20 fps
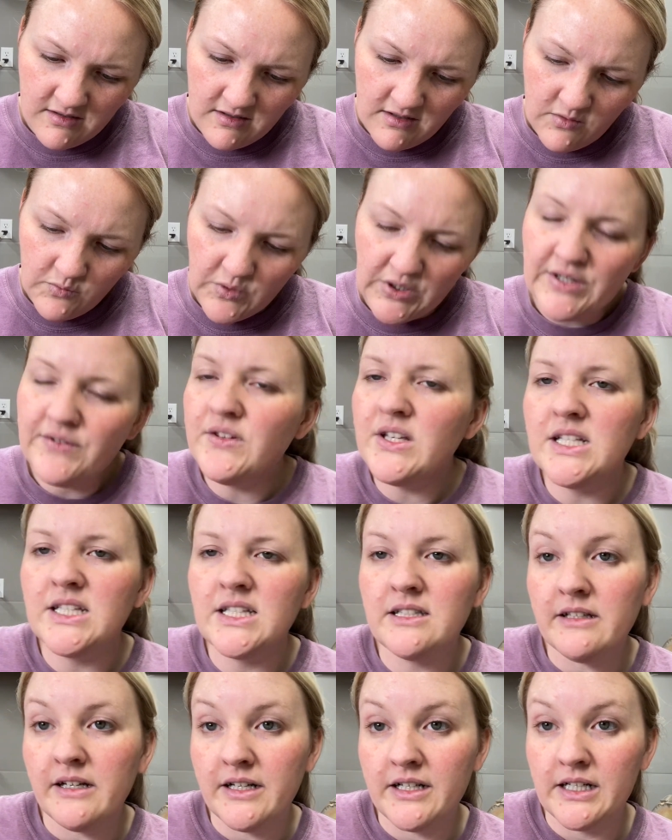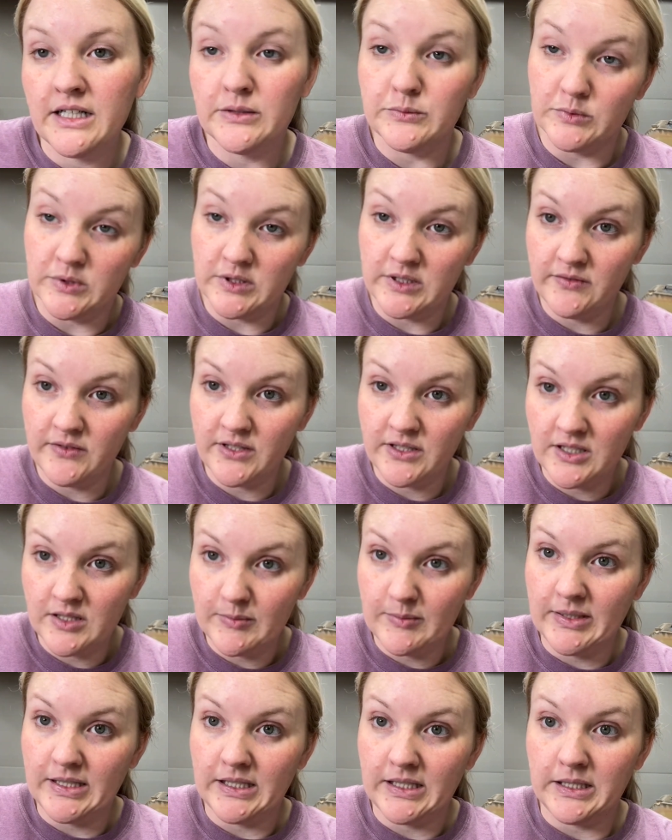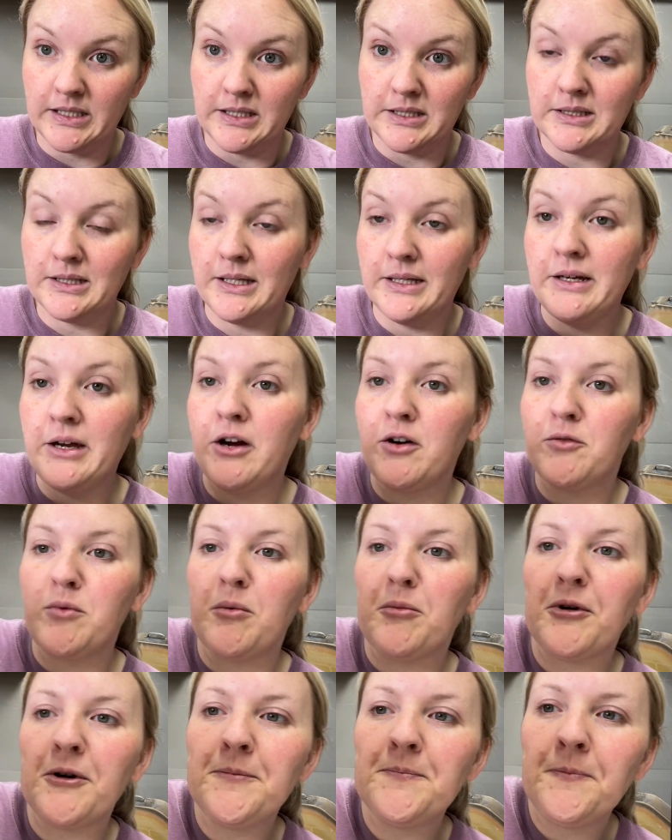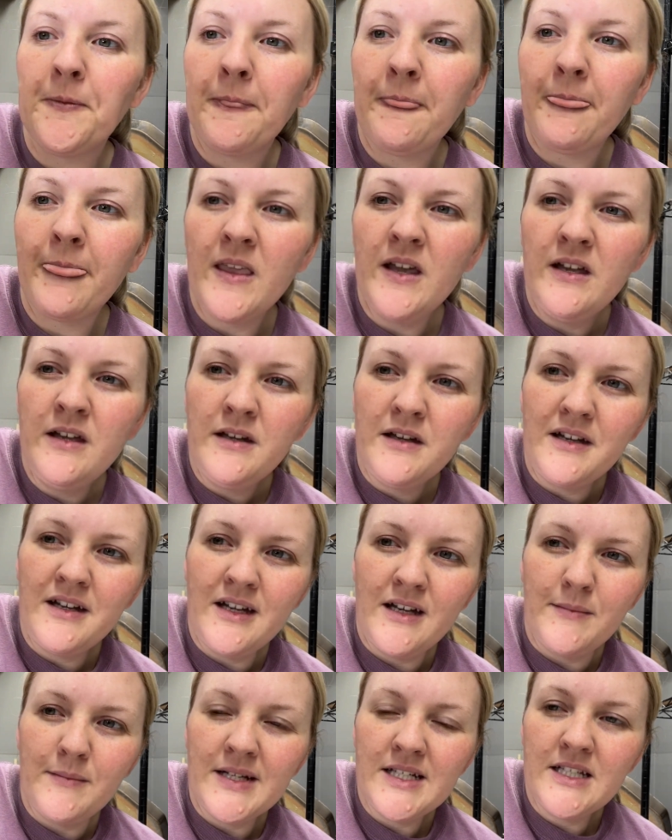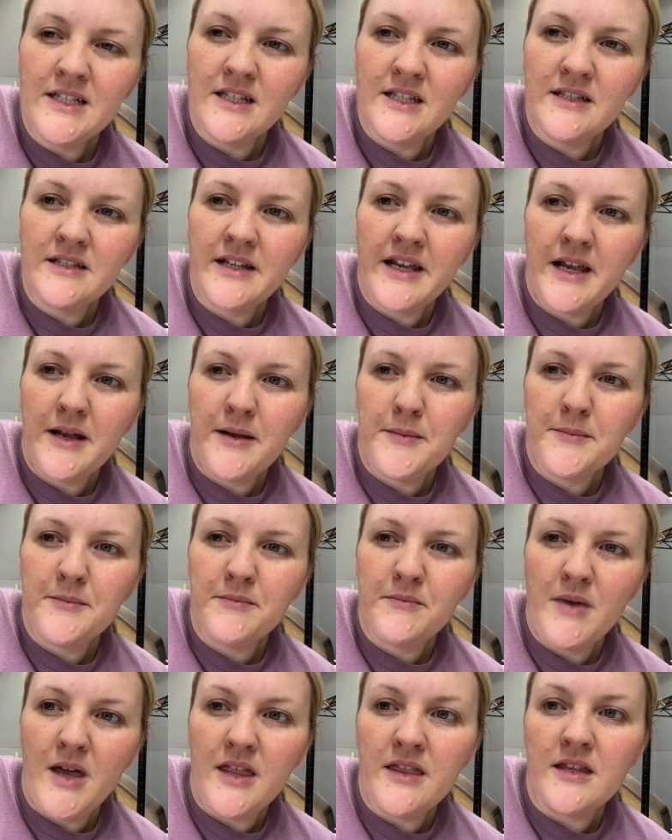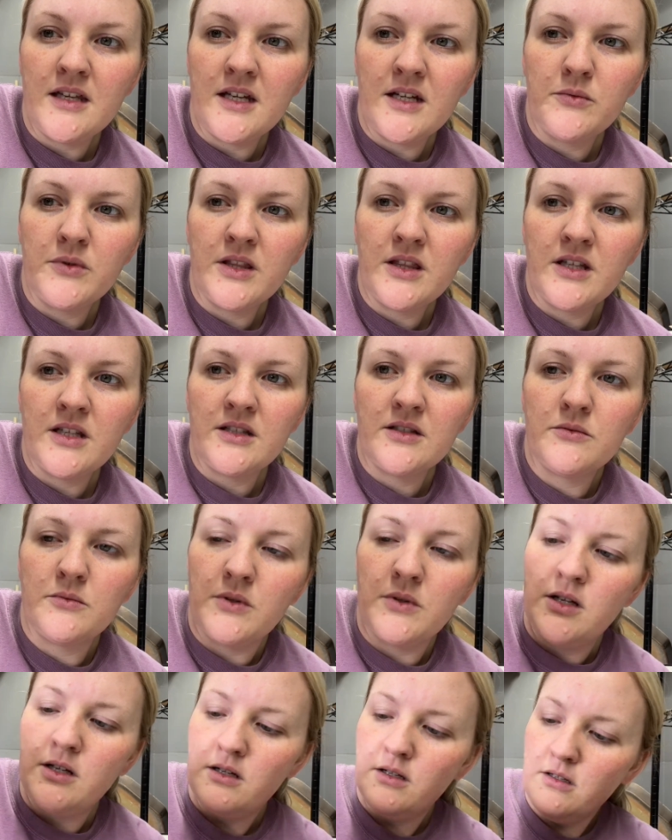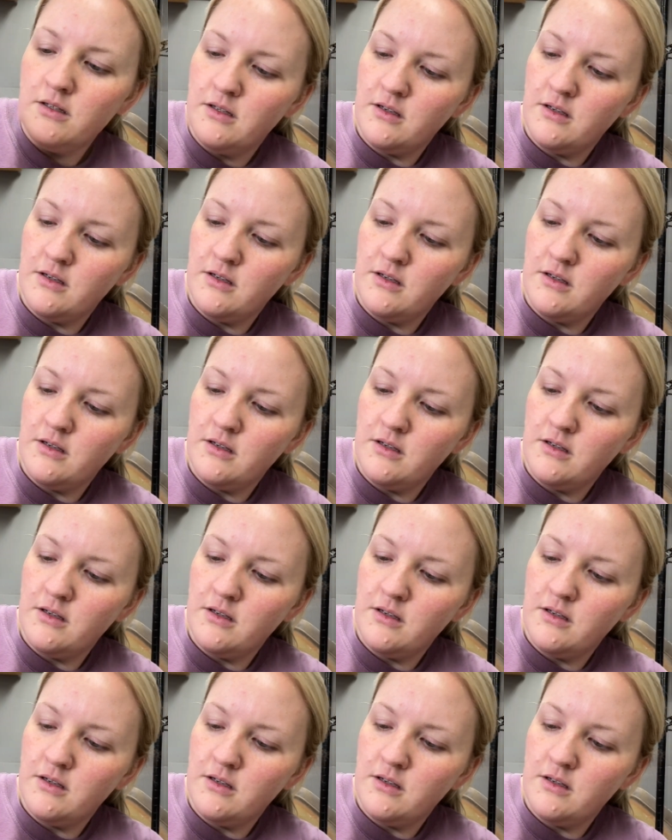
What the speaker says: One of these is iron, one of these is manganese. I can't remember. I did the same method with this one.